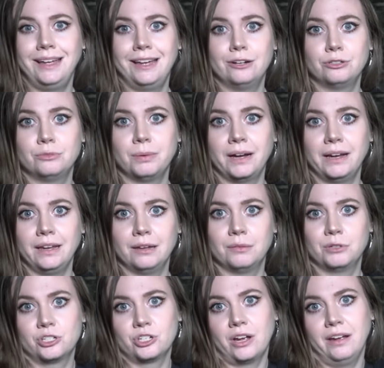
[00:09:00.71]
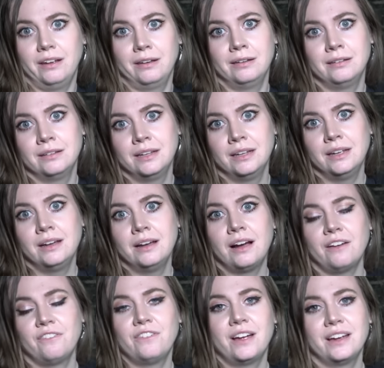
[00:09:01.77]
held by him, which I, I
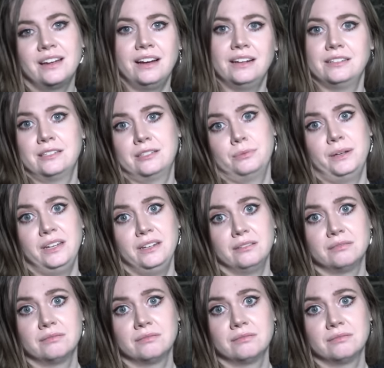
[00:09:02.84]
find kind of sweet.